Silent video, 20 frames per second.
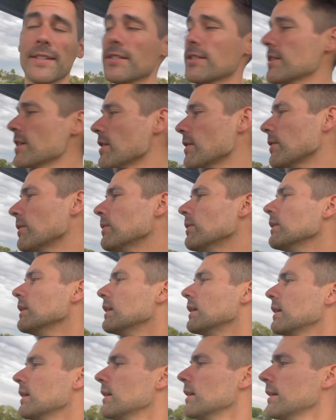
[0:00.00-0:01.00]
So
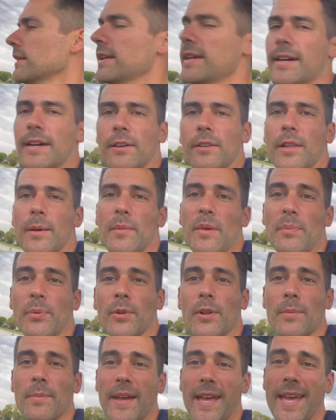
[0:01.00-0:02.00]
now let me
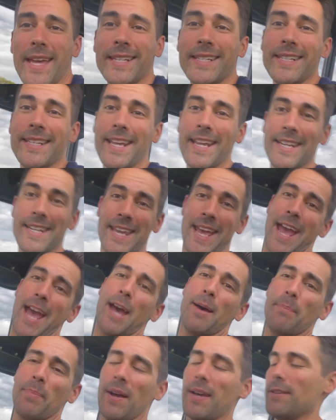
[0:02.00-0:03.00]
pull up my handy dandy
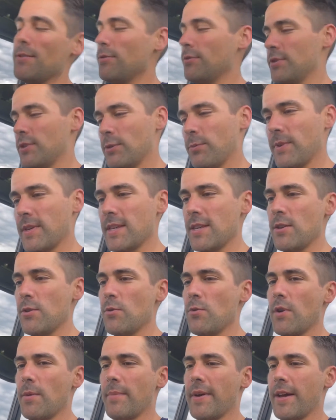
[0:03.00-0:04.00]
app. I use
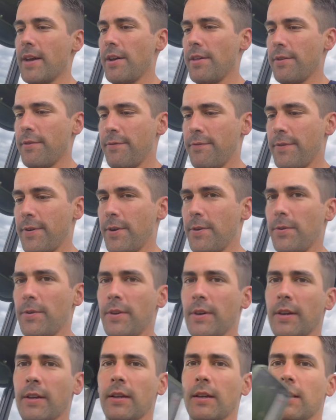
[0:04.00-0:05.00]
SwingU on my other
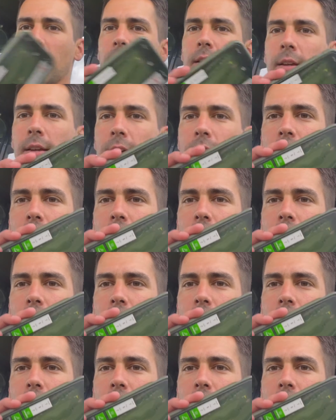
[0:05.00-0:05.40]
phone.